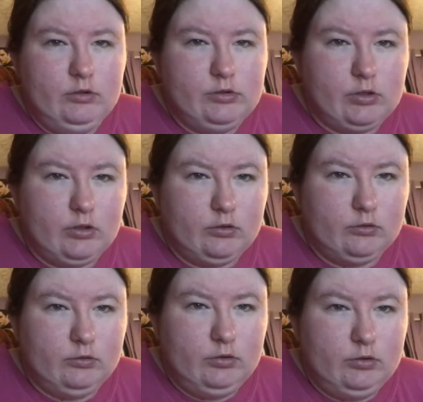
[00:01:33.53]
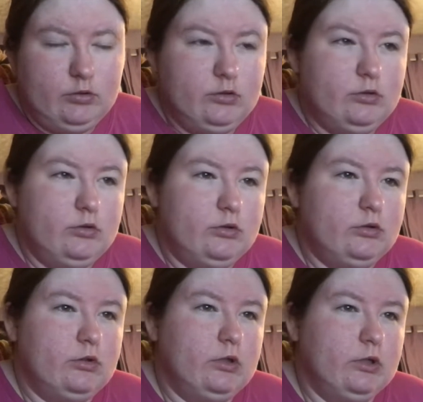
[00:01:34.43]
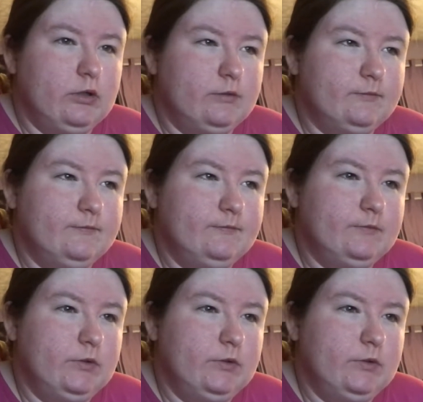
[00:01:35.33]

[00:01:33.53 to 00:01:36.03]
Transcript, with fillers: So, um,